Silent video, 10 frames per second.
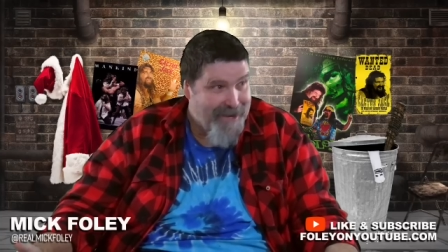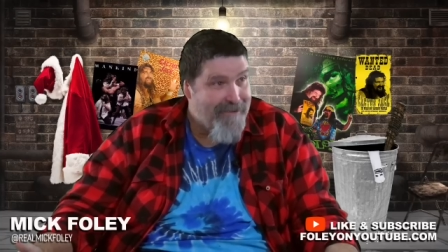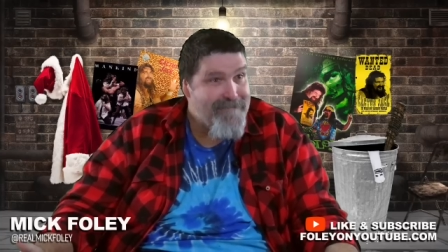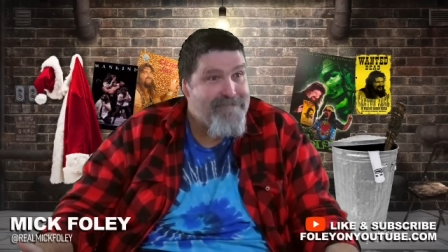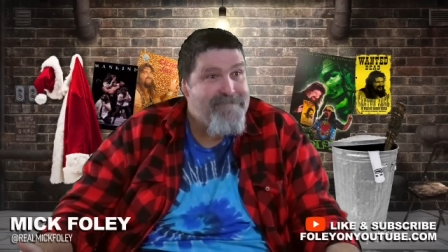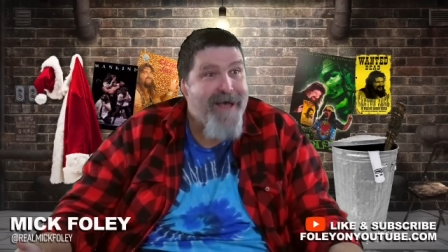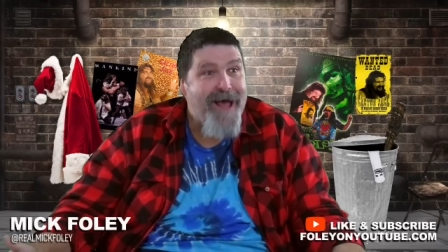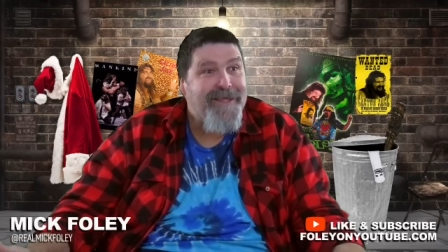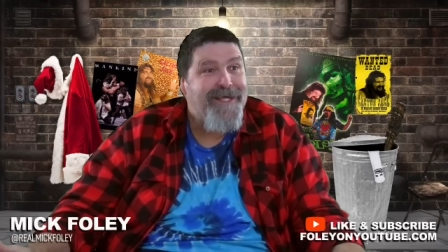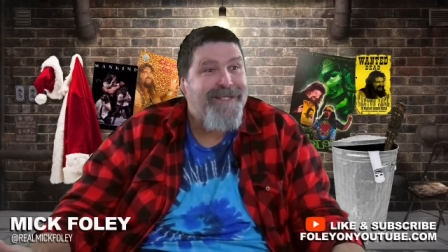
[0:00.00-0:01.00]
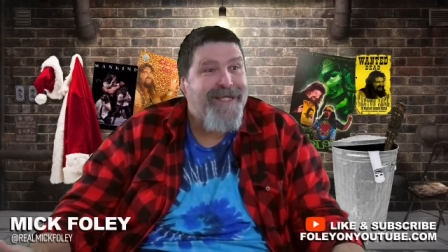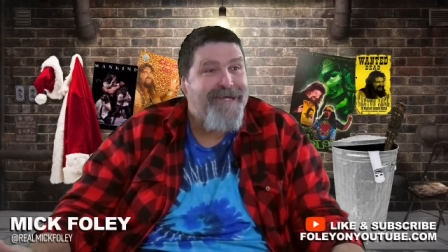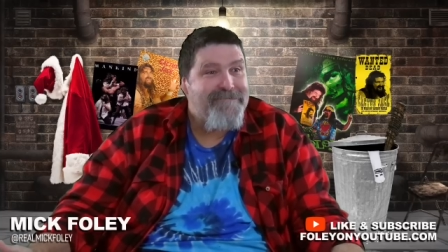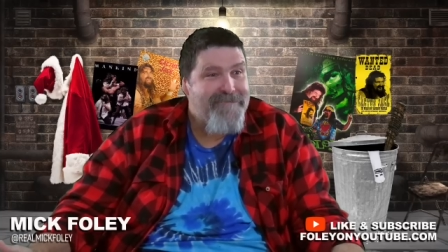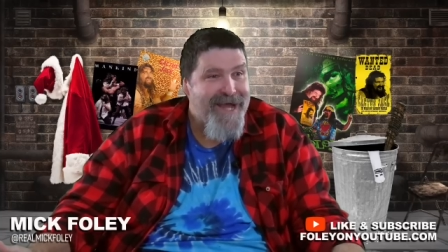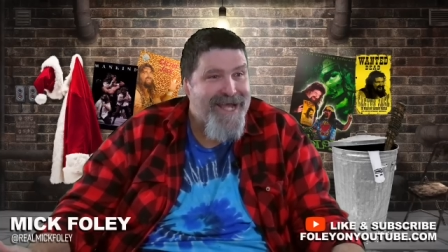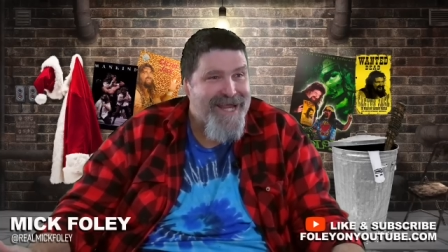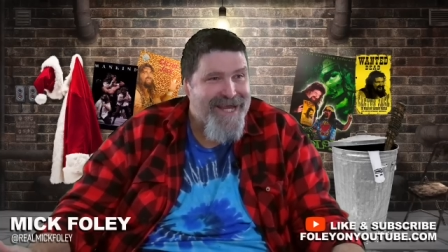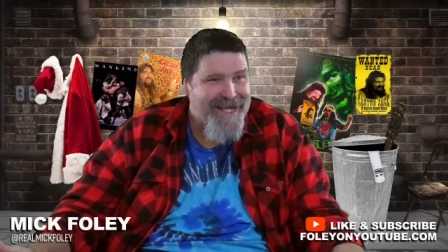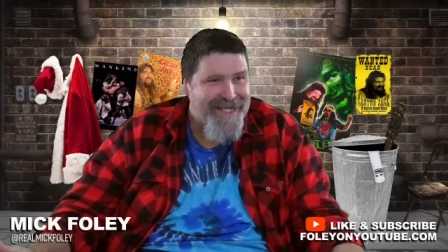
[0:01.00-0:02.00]
valiantly
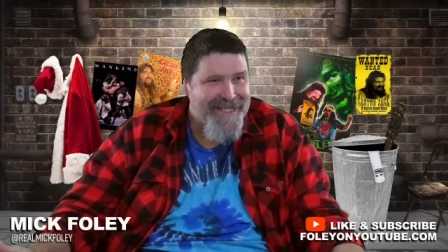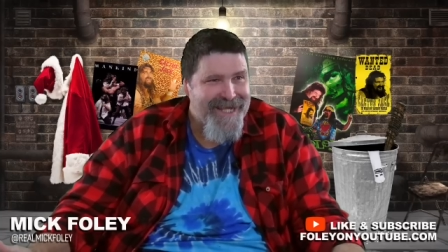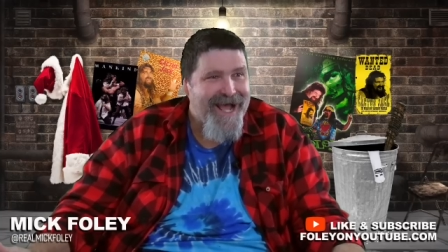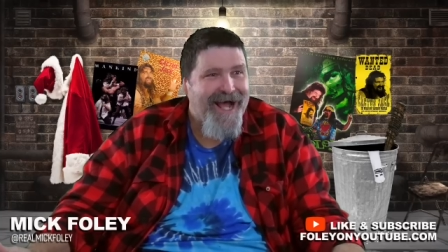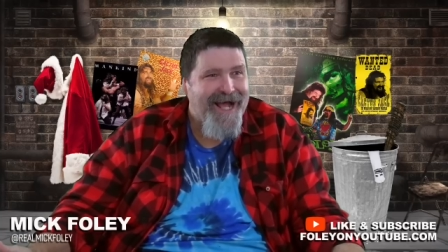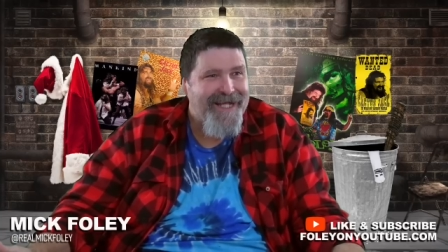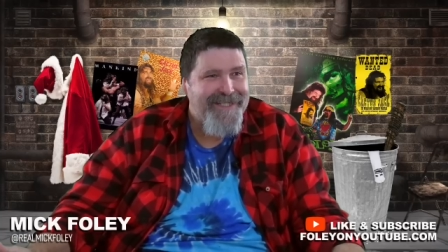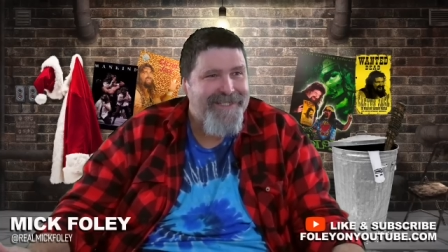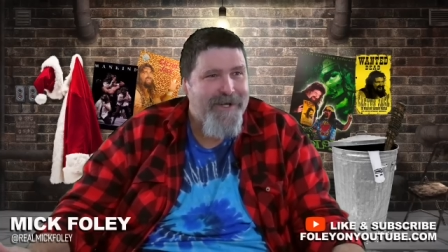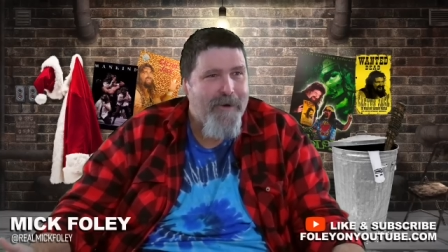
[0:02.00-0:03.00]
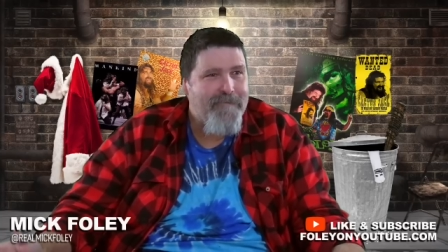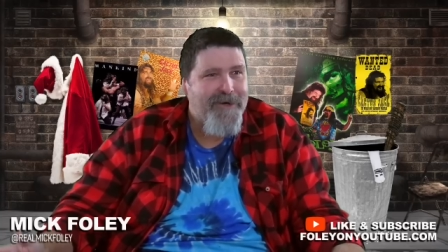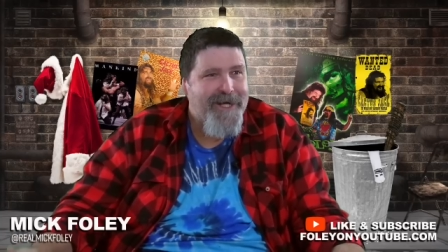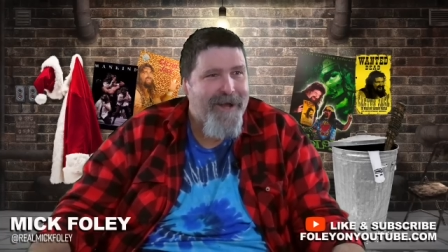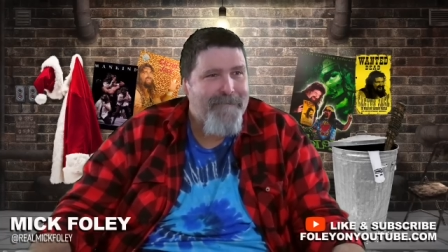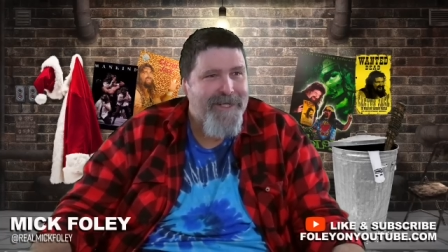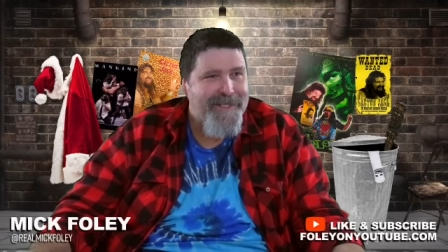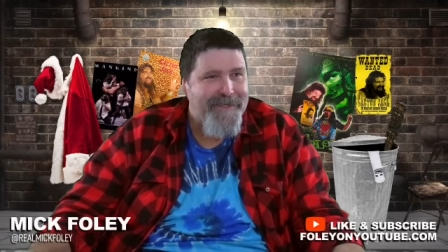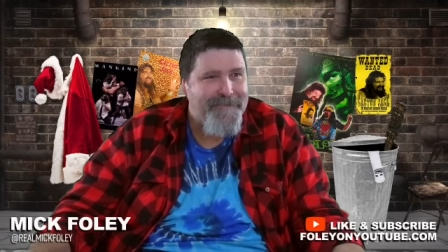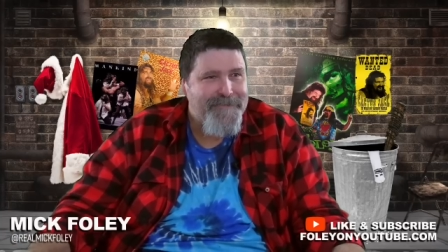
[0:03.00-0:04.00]
fighting the odds and overcoming
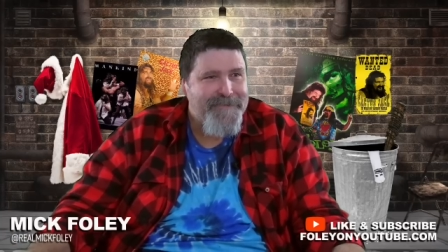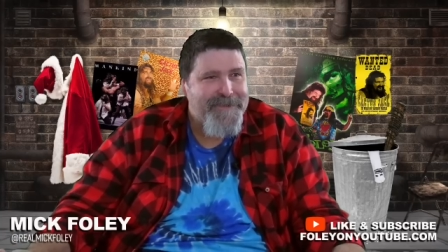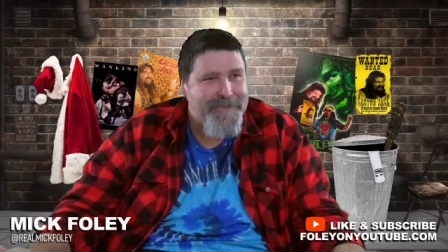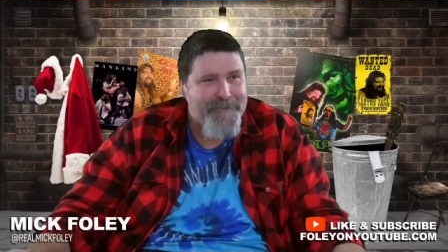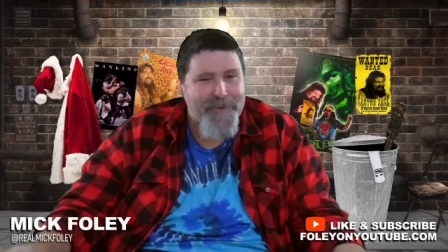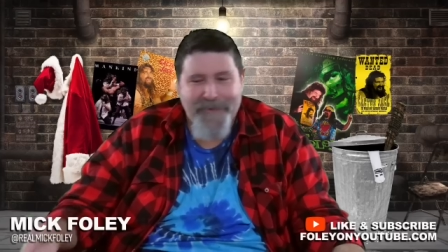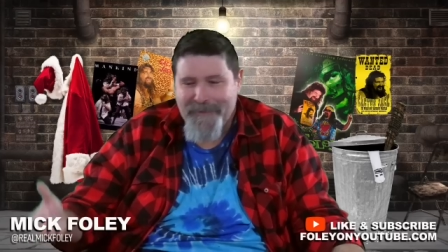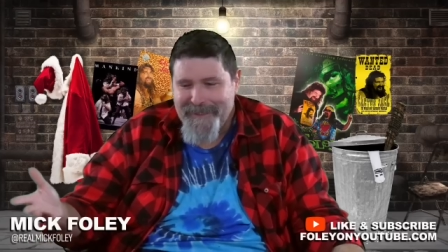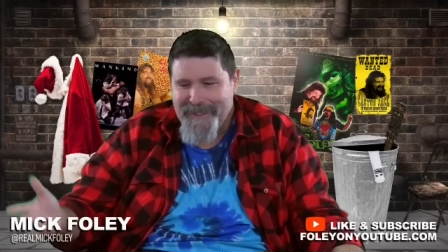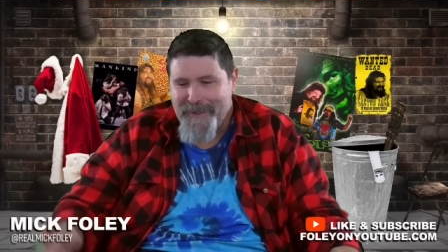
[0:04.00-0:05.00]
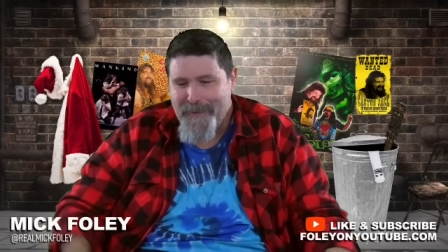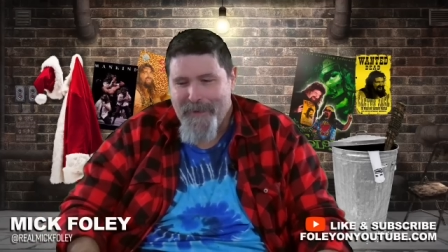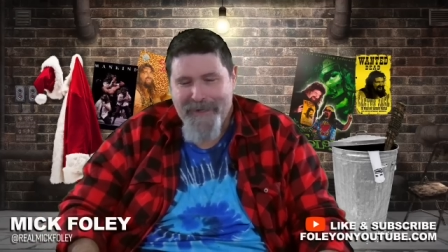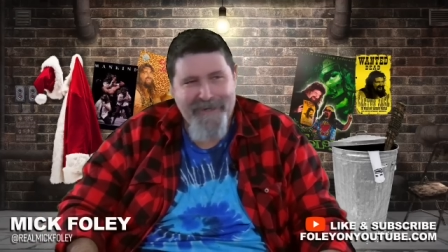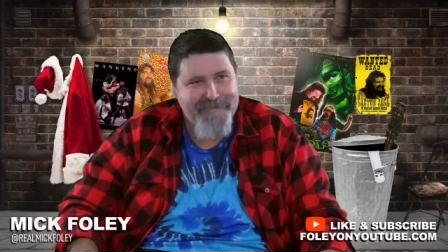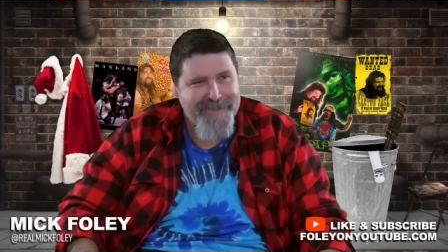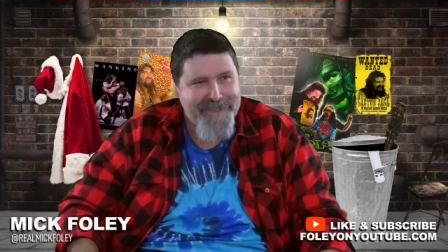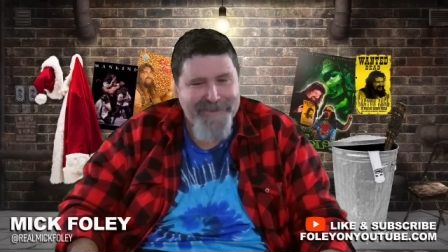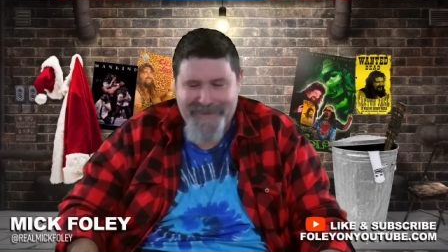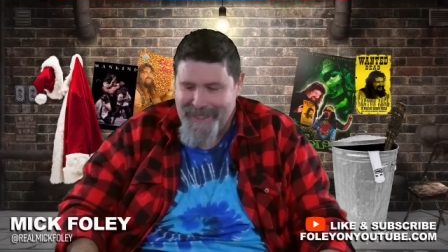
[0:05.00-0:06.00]
them to the point where De Niro gives
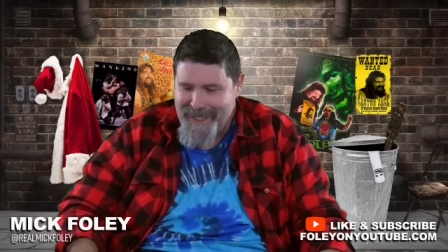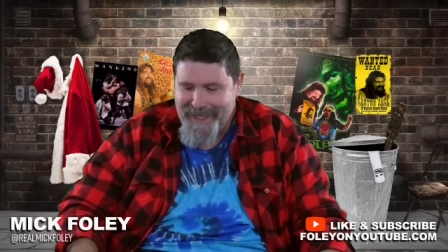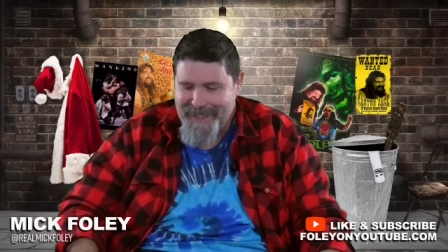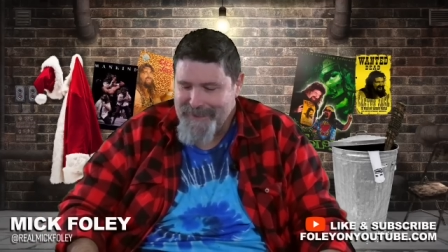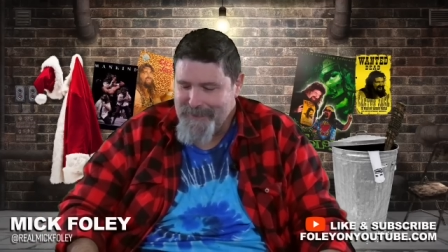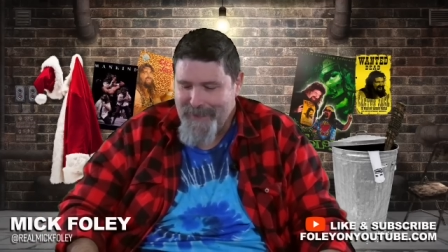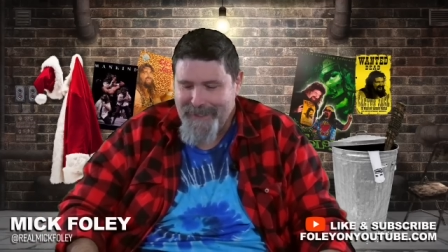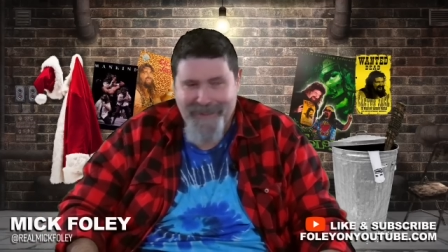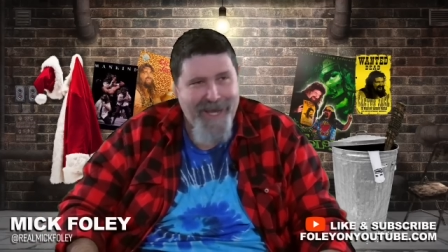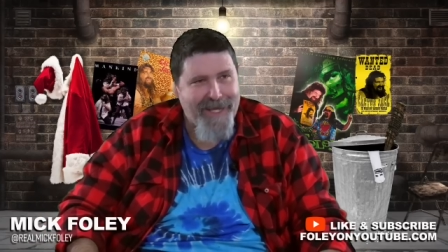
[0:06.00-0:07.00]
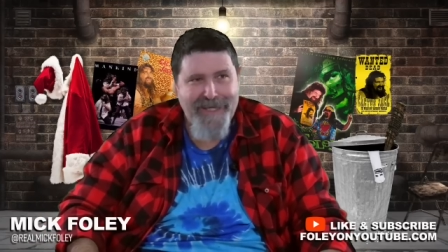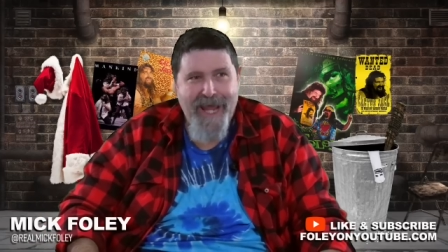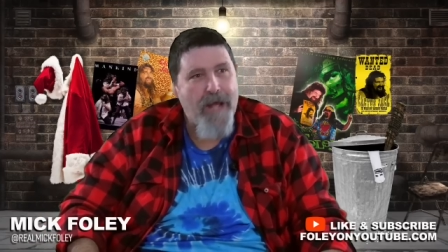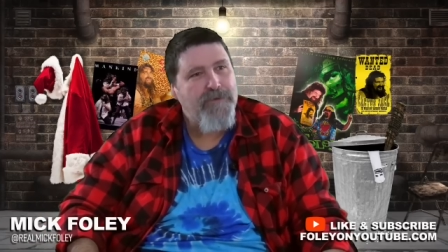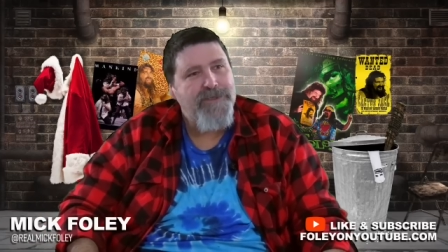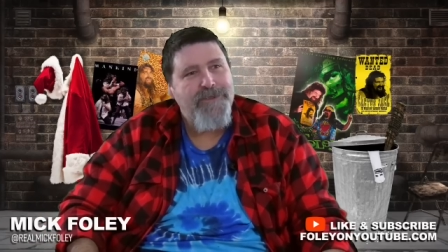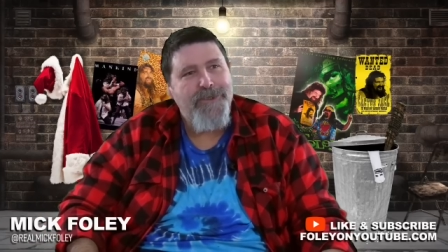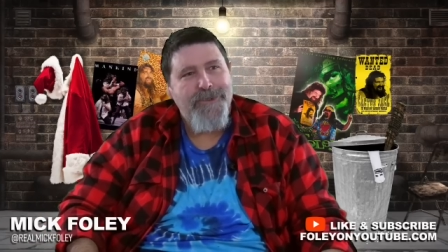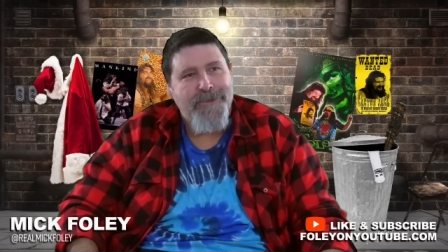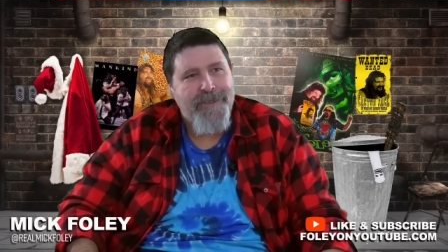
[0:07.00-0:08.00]
his, uh, his great line Counselor,